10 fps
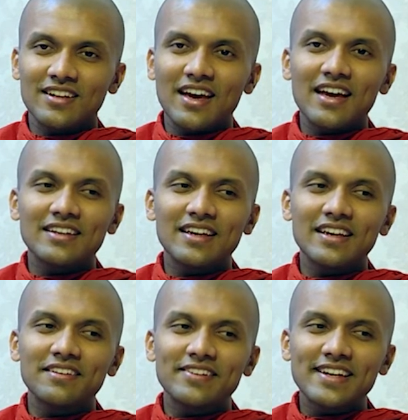And
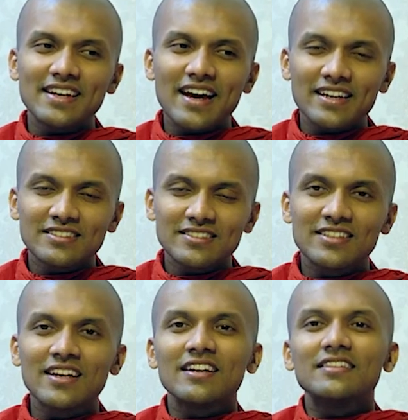he realized
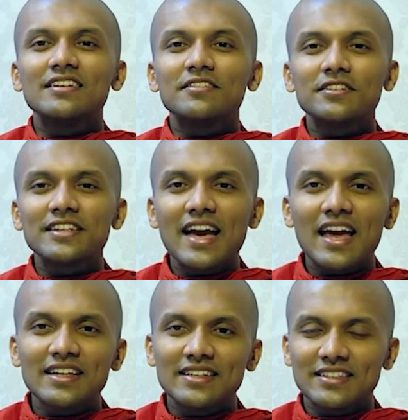the
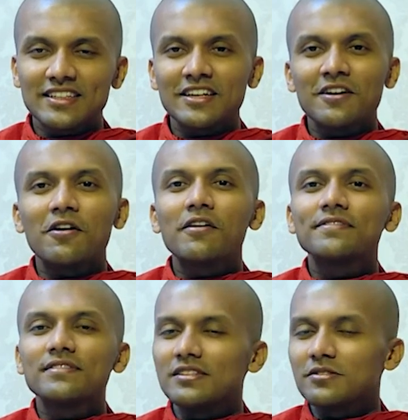reality of
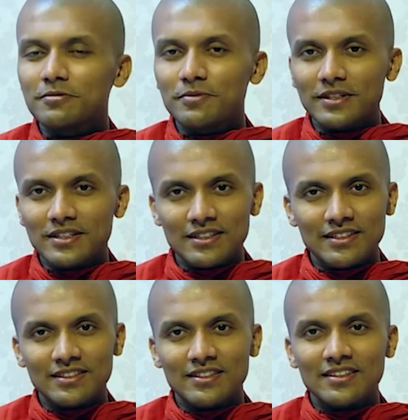this world.
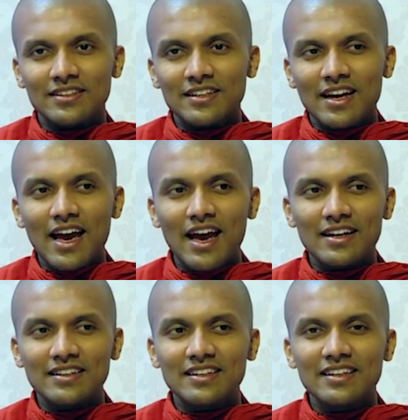
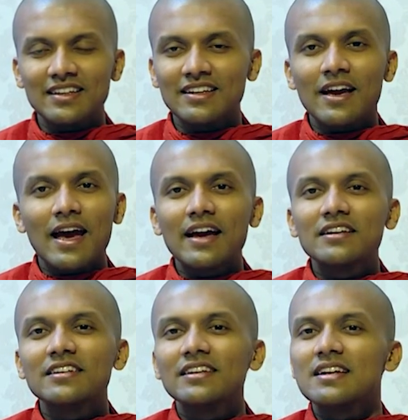And he
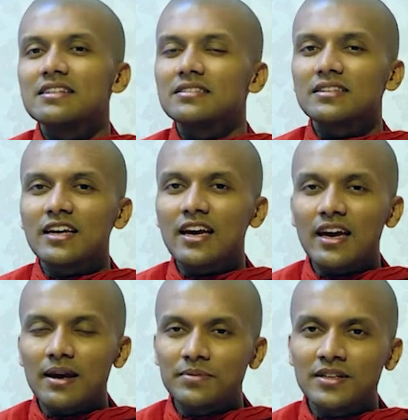
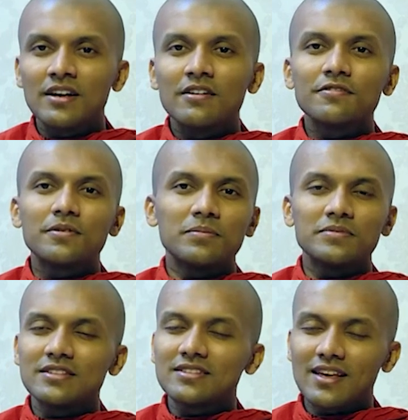escaped from
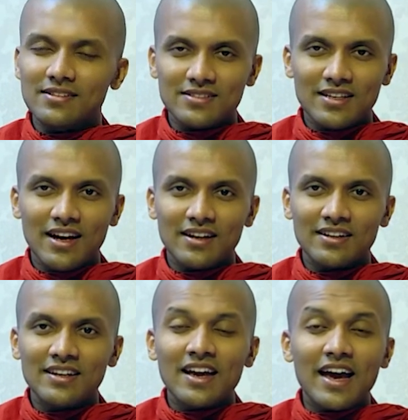this samsara
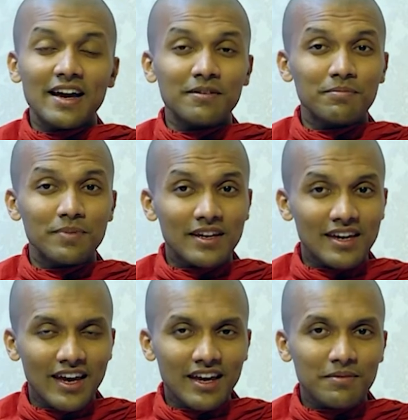and
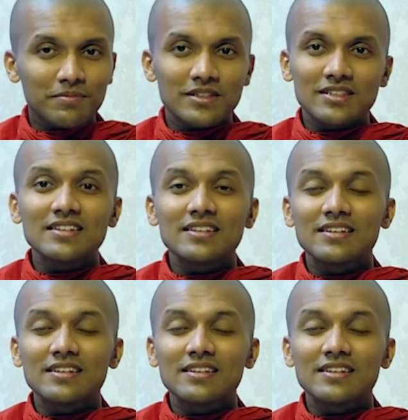became the